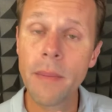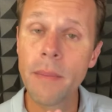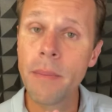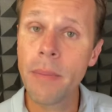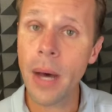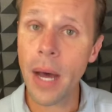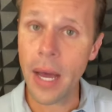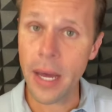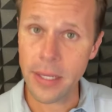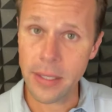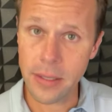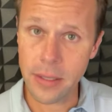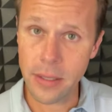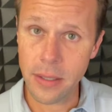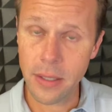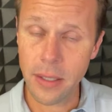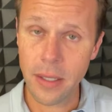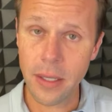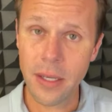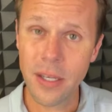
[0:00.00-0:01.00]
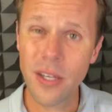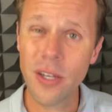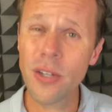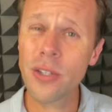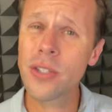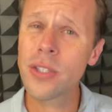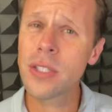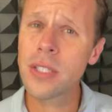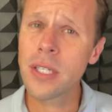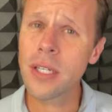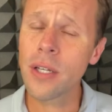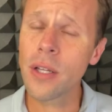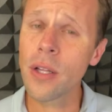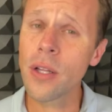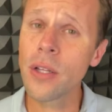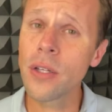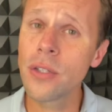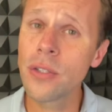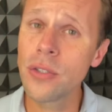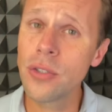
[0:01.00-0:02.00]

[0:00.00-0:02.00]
but you're still